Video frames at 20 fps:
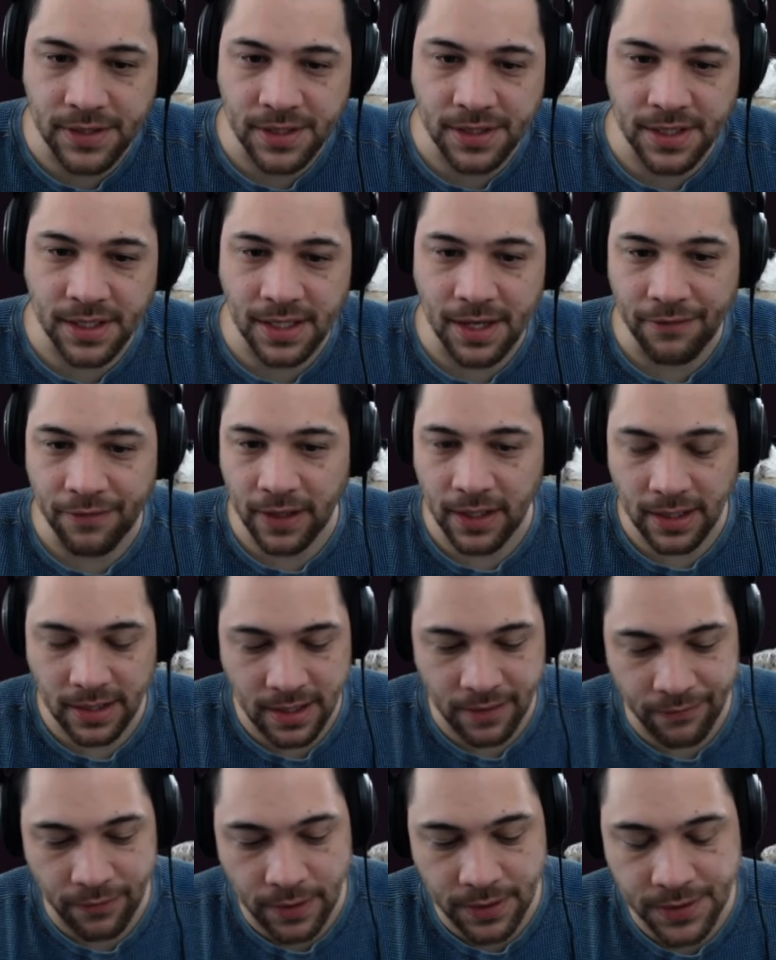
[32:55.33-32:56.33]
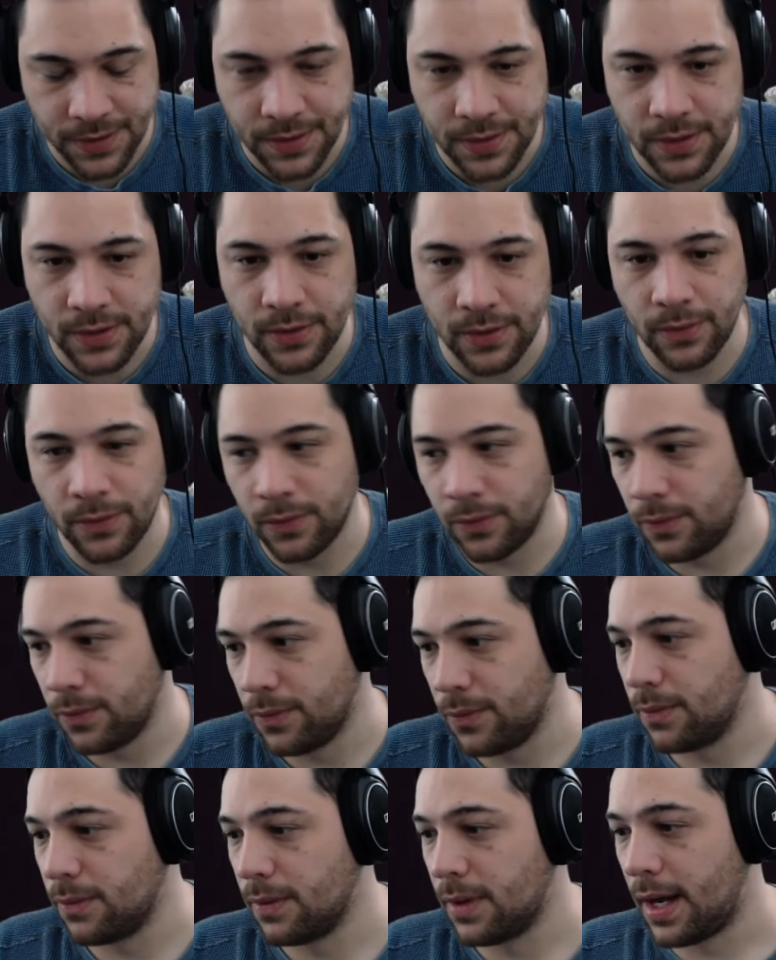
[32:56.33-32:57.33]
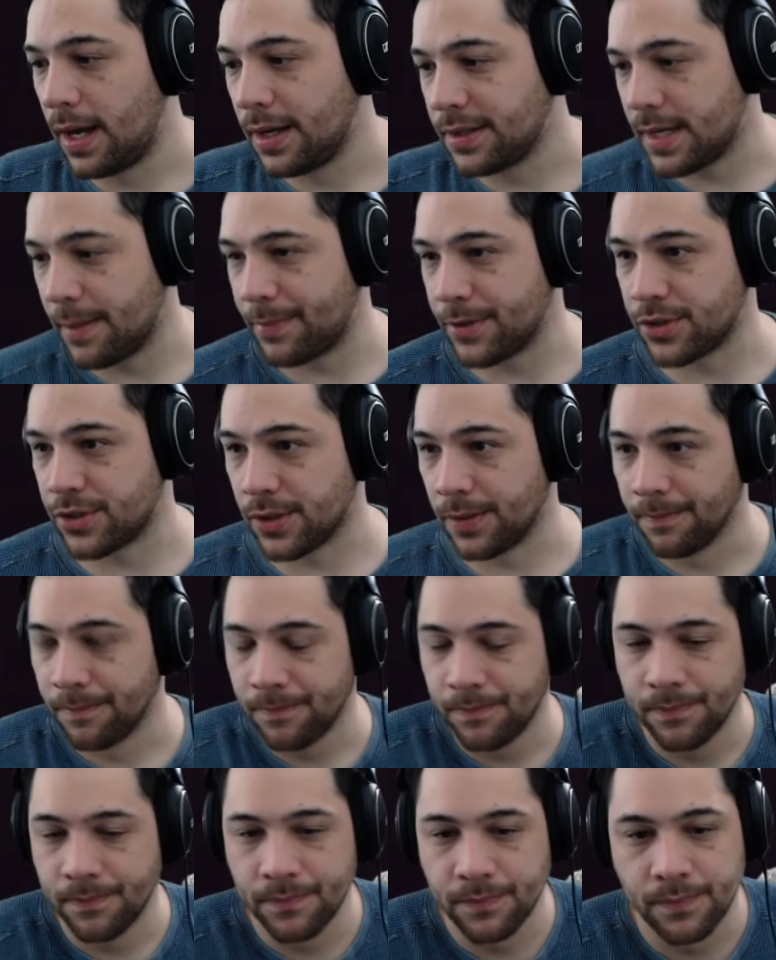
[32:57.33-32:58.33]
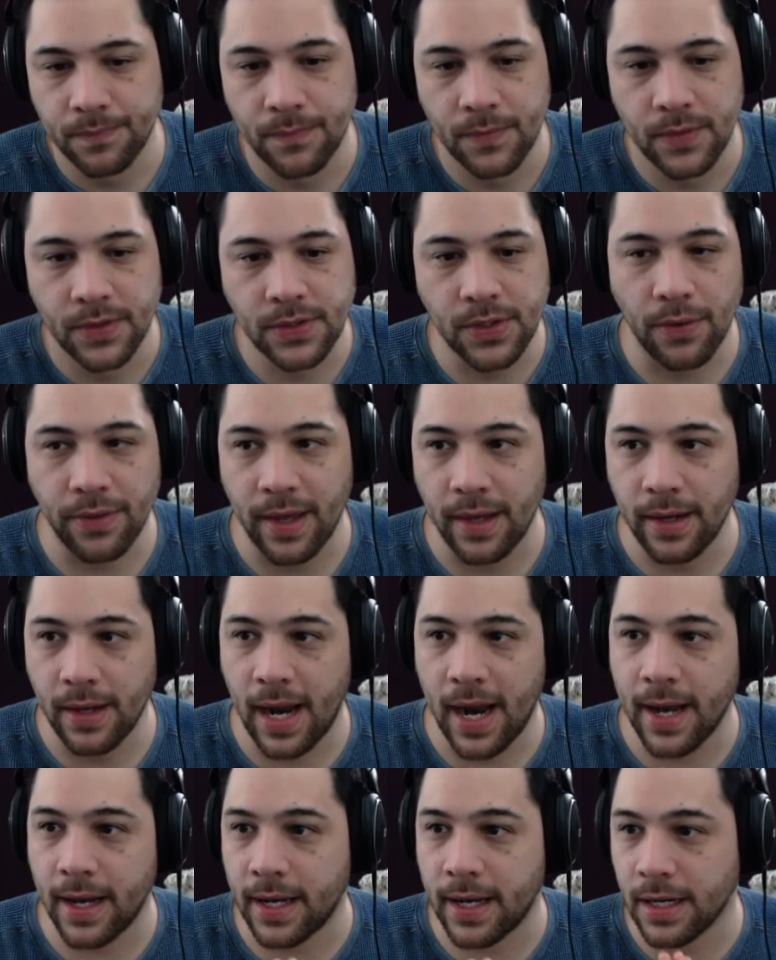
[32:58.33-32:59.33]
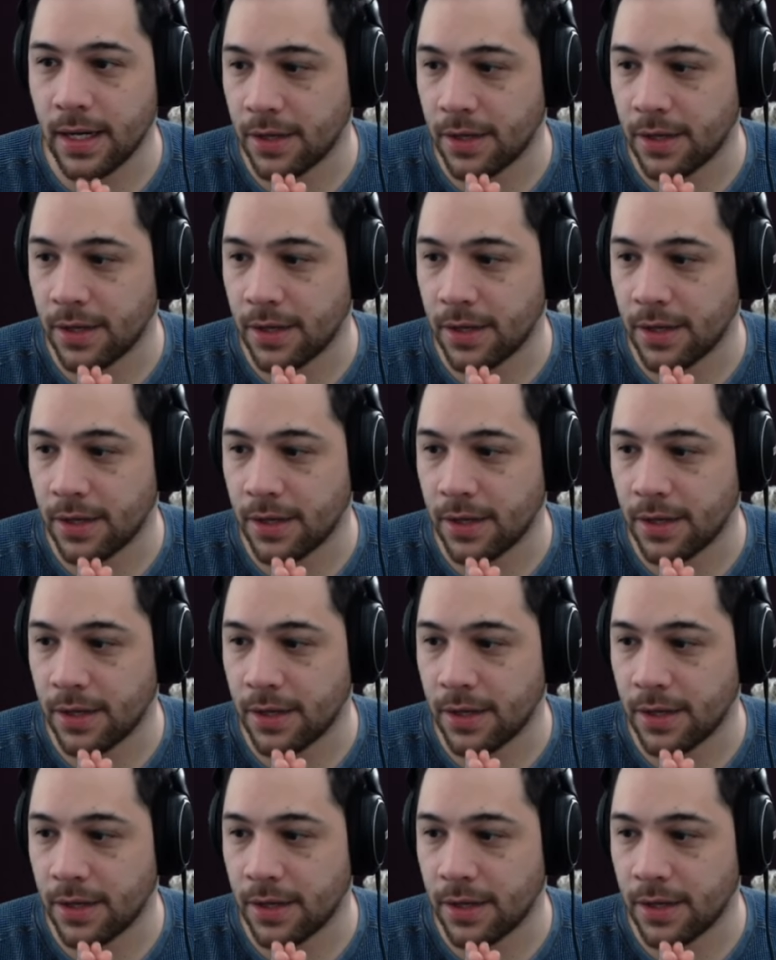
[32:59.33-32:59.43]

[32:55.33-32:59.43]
significant difference to temperature, so that I can